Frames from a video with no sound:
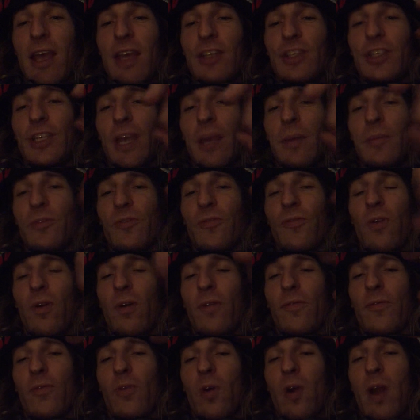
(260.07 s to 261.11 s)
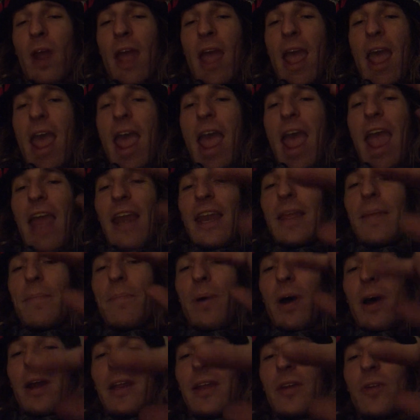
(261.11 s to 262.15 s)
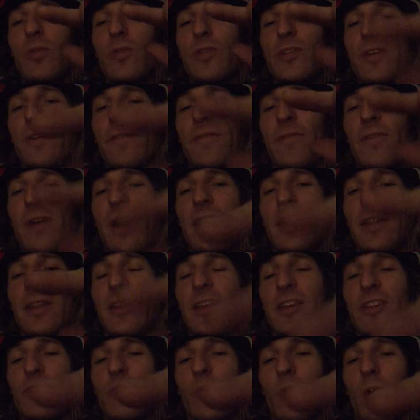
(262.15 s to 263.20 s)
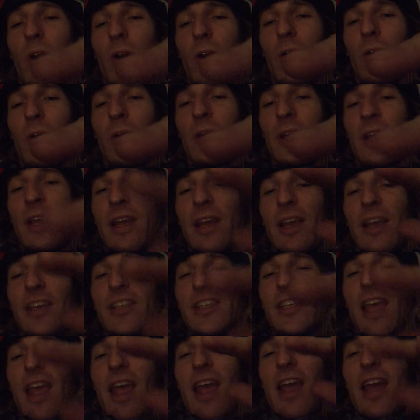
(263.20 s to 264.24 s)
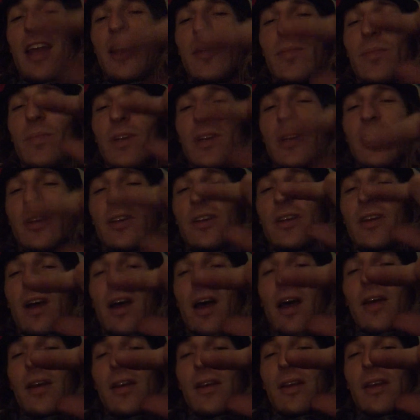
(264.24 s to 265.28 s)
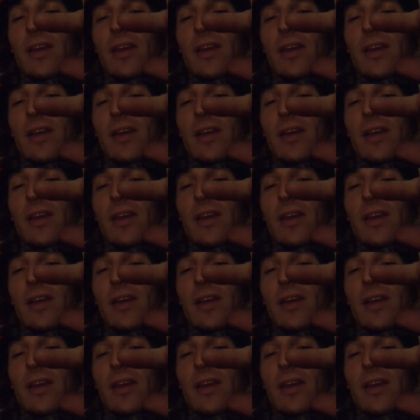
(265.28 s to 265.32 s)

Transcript: James 4:4. Anybody who's a friend of this world is an enemy of Yah.